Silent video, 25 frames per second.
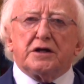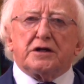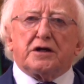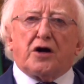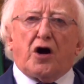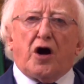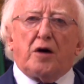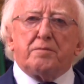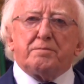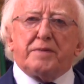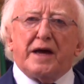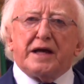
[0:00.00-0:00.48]

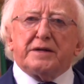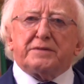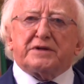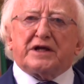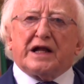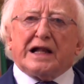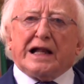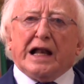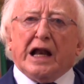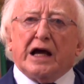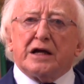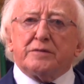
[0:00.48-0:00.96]
combat
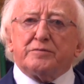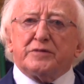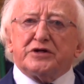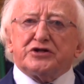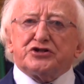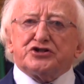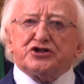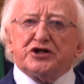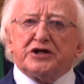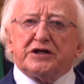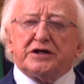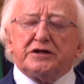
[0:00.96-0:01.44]

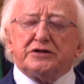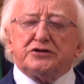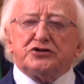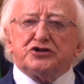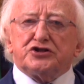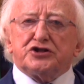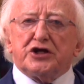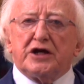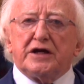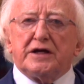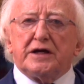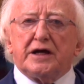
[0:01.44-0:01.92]
climate
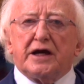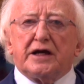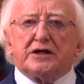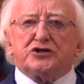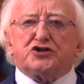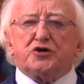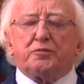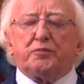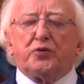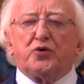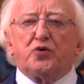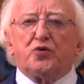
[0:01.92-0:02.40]
change,
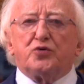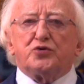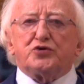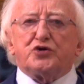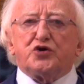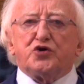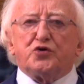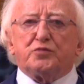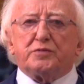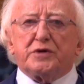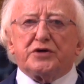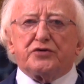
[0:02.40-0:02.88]
and uphold
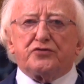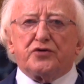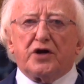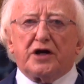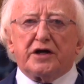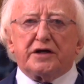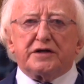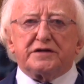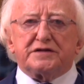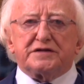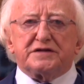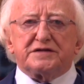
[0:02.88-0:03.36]
human
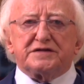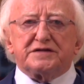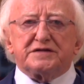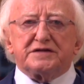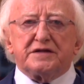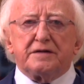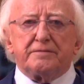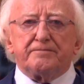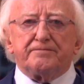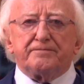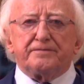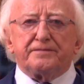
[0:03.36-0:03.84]
rights.